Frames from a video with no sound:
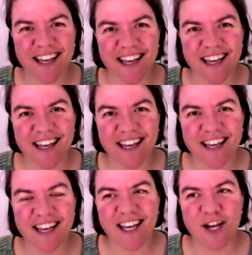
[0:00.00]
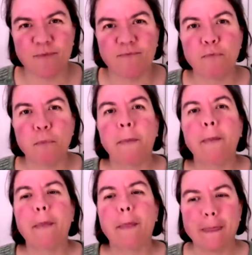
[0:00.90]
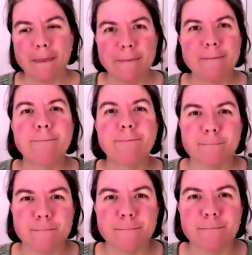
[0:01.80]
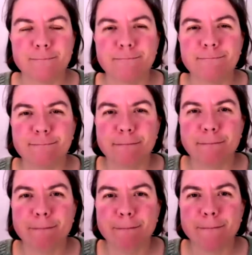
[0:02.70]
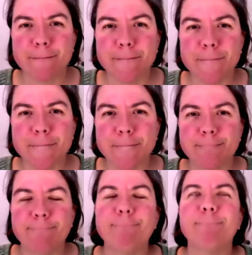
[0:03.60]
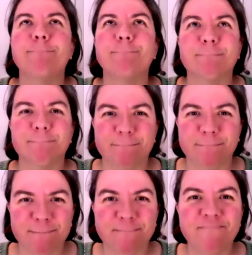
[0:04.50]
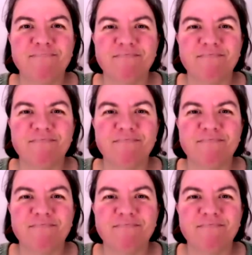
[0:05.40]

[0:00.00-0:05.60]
The person shown says nothing.